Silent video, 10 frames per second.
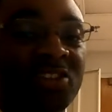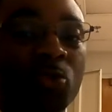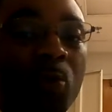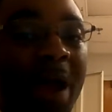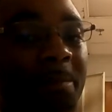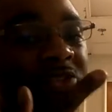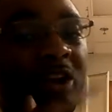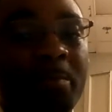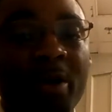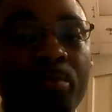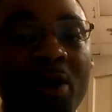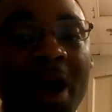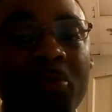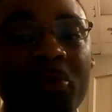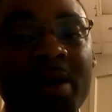it's a wrap it's going to be a
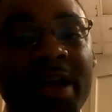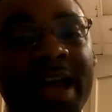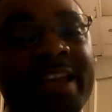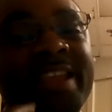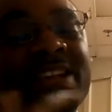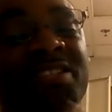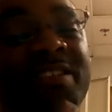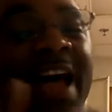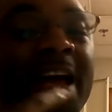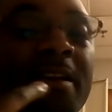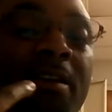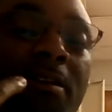problem and that's not